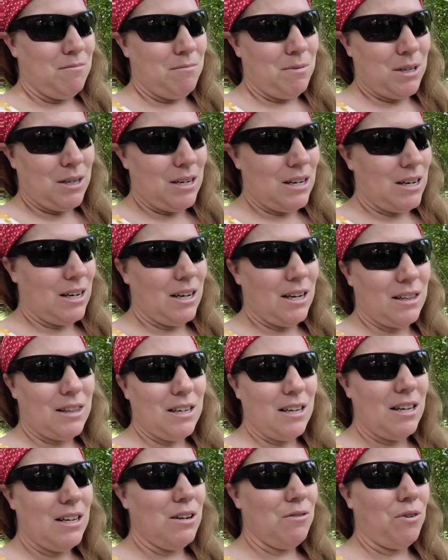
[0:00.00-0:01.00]
beginning at the
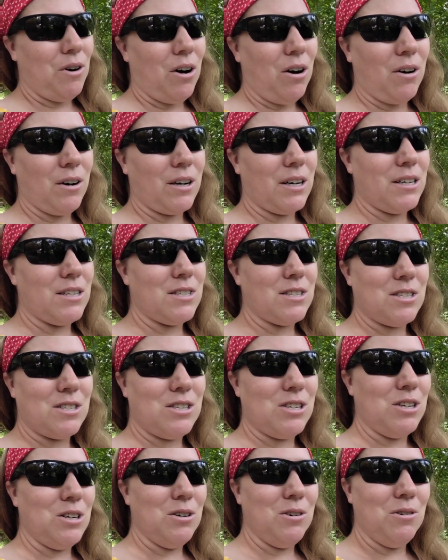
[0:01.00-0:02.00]
end of August
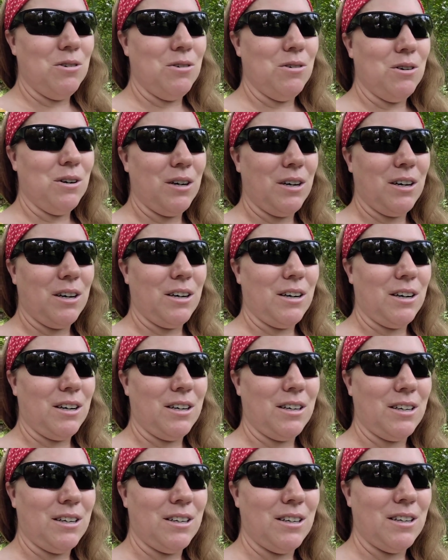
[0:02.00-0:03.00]
to
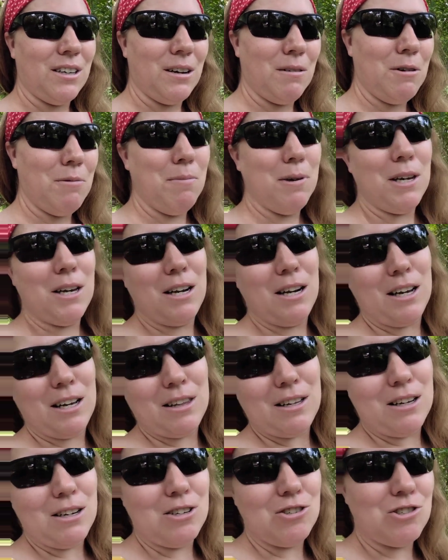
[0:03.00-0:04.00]
beginning at
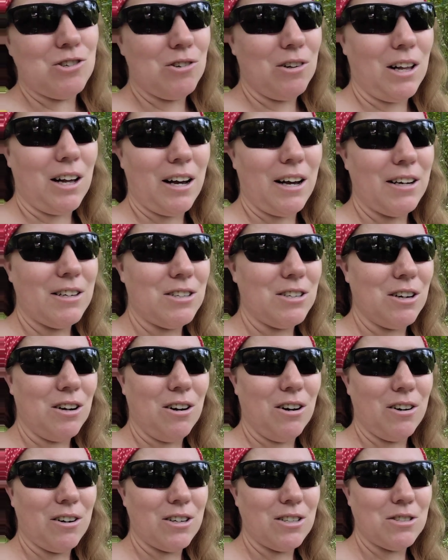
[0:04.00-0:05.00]
the end of July to
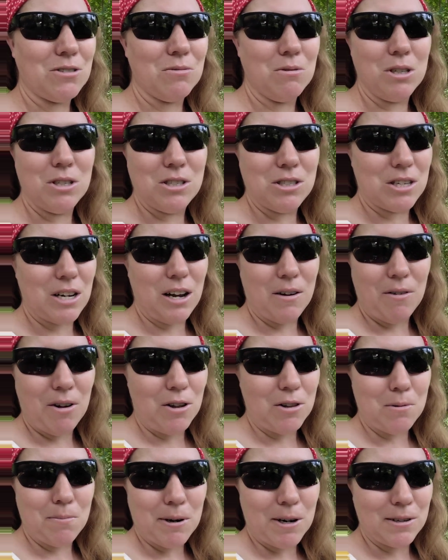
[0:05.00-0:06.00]
August, we just have
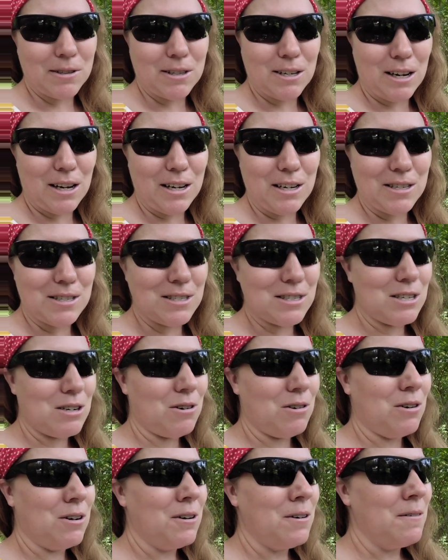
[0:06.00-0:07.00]
all the birthdays.
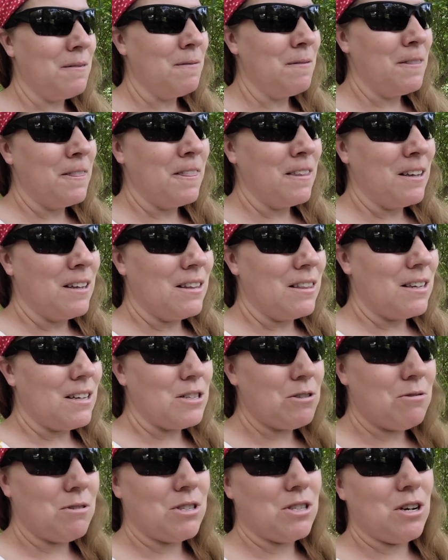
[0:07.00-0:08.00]
So
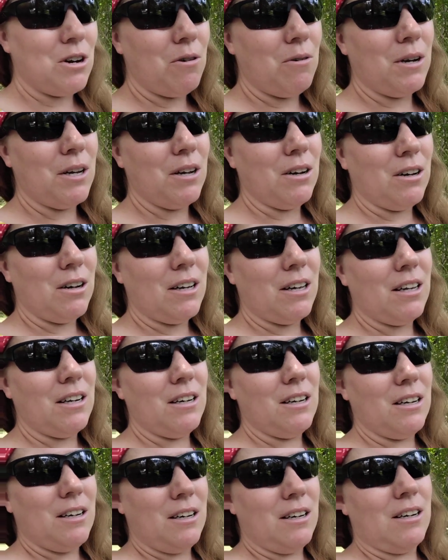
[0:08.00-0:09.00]
that's what's going on
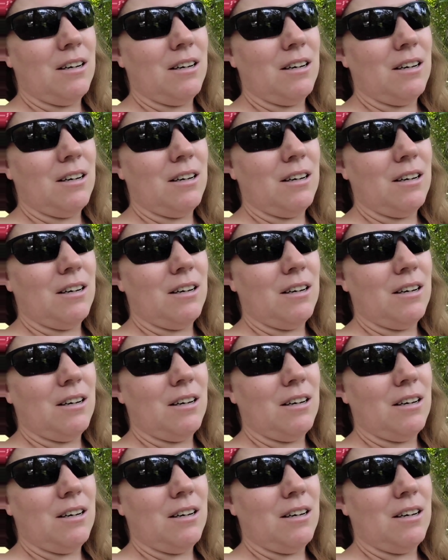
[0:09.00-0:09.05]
